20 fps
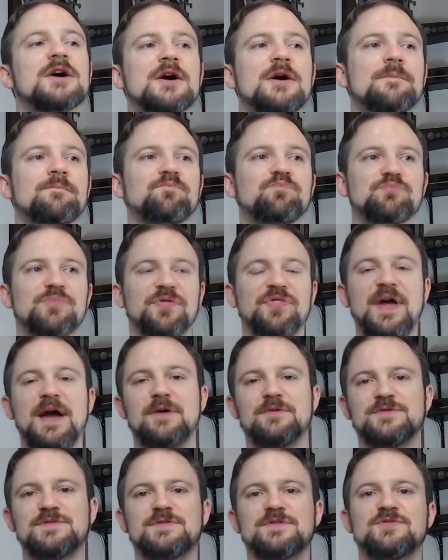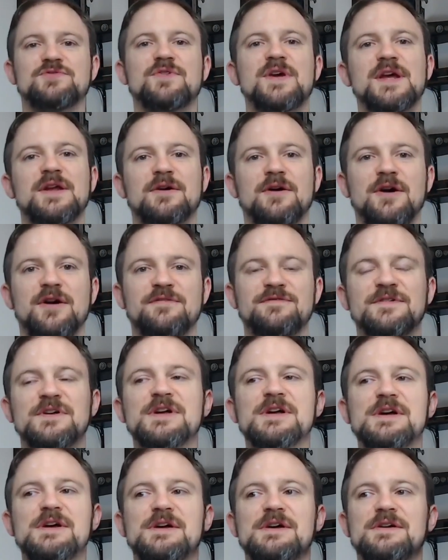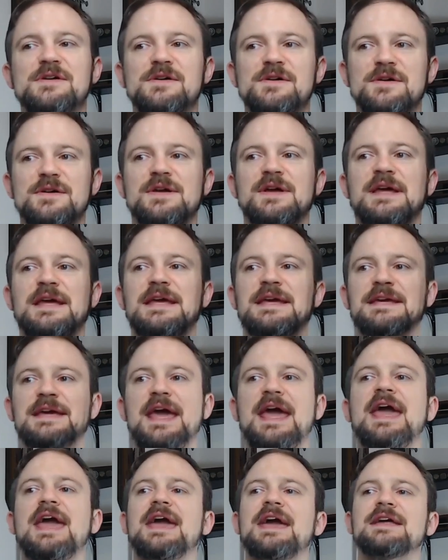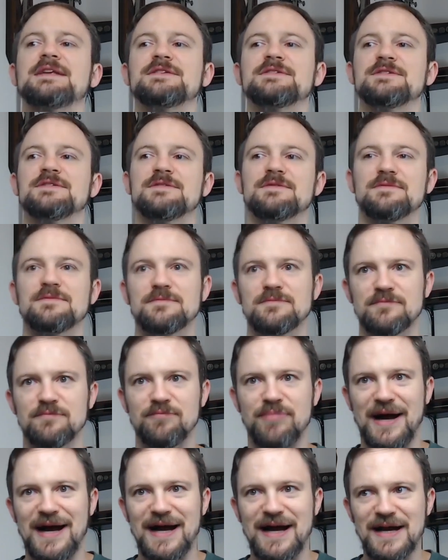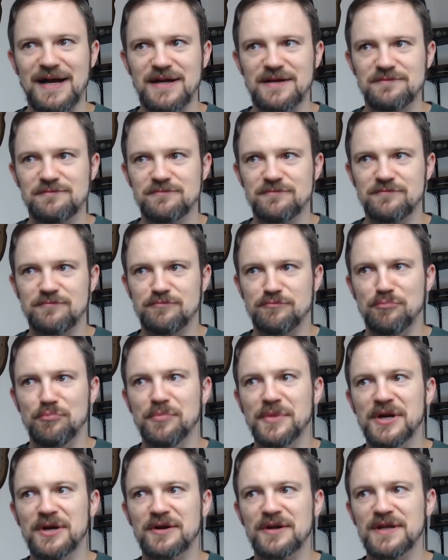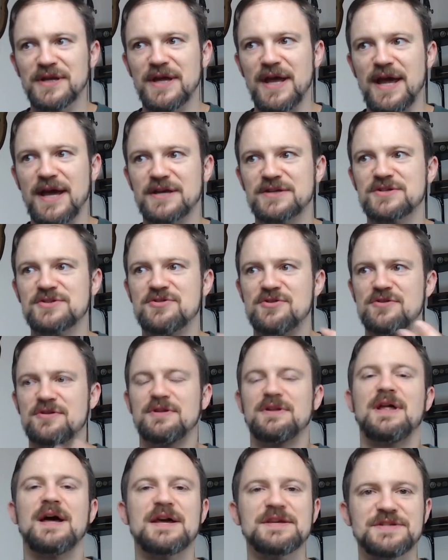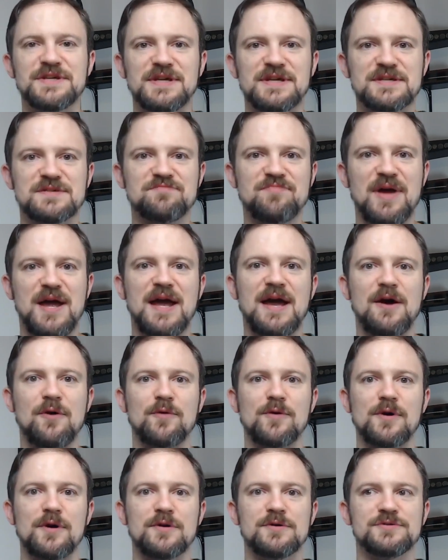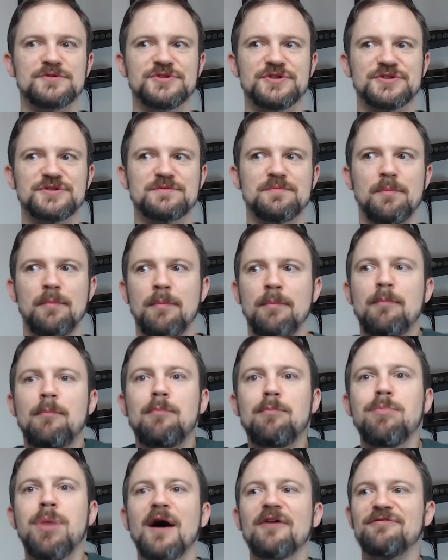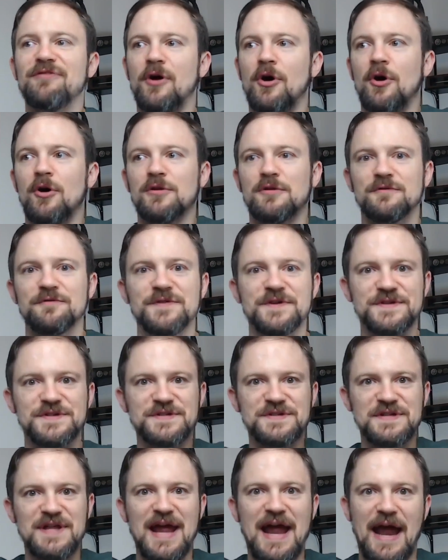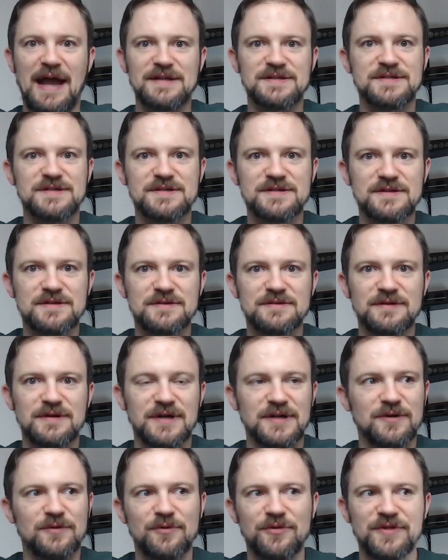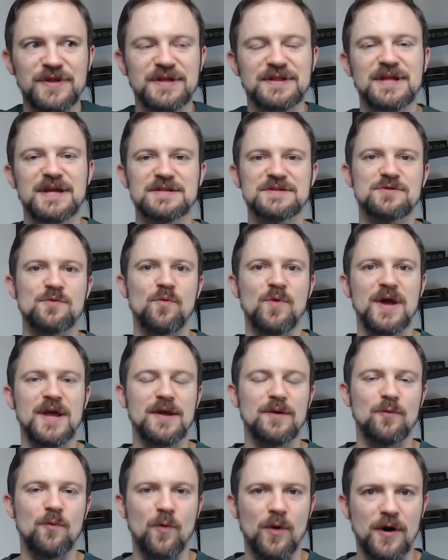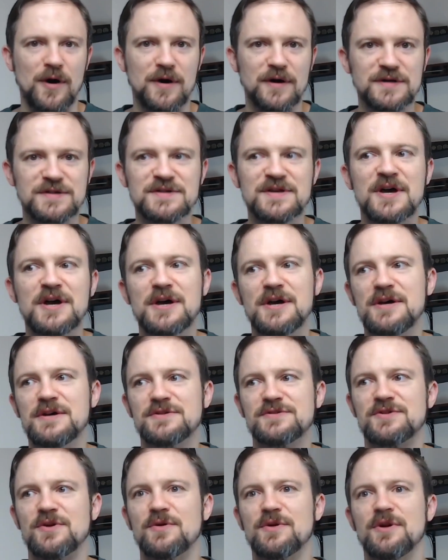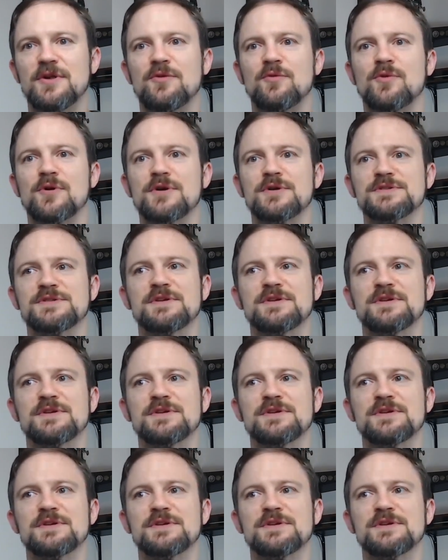but that was the trade-off. He can't, by merely externalizing his power, just buff all of his stats. I don't think that's the way it works. So in other words,